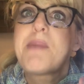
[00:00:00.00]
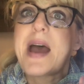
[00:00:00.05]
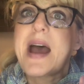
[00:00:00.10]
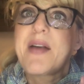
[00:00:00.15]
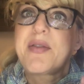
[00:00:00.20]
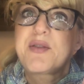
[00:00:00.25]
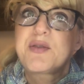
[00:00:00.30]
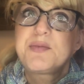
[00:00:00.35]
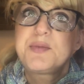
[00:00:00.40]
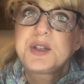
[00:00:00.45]

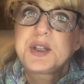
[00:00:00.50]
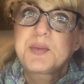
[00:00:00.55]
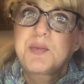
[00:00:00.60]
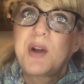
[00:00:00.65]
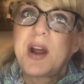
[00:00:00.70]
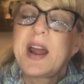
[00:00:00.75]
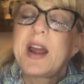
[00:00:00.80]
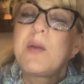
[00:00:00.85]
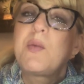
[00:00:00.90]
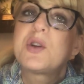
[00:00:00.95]
bathroom
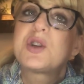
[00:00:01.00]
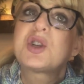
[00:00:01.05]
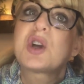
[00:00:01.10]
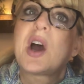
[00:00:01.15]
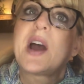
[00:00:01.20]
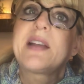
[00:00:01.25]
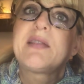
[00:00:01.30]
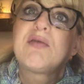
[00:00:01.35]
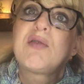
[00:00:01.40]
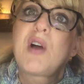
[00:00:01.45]
spray, which
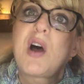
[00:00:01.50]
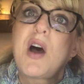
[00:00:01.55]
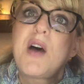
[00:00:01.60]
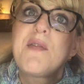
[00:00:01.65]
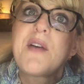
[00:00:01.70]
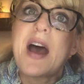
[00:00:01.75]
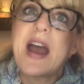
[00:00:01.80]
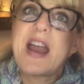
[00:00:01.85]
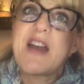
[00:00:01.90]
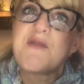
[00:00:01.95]
I love.
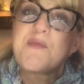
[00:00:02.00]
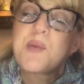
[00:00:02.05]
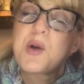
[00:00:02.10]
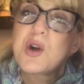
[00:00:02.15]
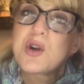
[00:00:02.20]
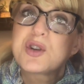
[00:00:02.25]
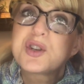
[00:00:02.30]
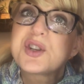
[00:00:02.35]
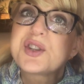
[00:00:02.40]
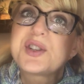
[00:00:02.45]
I have
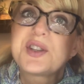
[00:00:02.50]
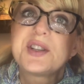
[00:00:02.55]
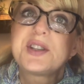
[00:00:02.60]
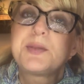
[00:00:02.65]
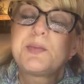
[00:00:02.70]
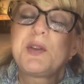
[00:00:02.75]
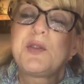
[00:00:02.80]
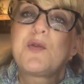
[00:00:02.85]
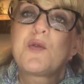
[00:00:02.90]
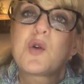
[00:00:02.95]
purchased this
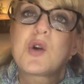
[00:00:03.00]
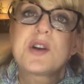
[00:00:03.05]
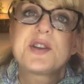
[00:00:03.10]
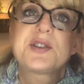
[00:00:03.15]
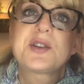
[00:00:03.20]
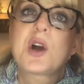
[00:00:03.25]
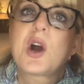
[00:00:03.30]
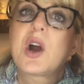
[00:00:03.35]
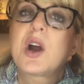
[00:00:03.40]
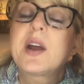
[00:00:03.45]
before at
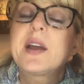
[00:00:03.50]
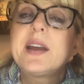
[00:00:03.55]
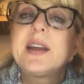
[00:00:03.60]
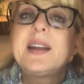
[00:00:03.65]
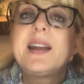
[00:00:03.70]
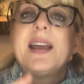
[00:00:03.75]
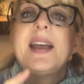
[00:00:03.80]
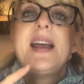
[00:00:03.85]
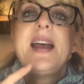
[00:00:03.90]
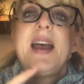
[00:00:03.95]
Target
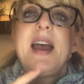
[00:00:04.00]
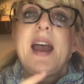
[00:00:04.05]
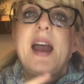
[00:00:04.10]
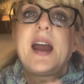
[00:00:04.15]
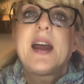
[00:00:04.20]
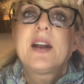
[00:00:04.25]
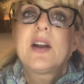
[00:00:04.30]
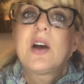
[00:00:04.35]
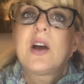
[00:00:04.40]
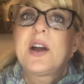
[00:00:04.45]

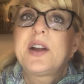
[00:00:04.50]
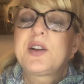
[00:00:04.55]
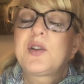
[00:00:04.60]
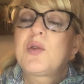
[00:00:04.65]
and on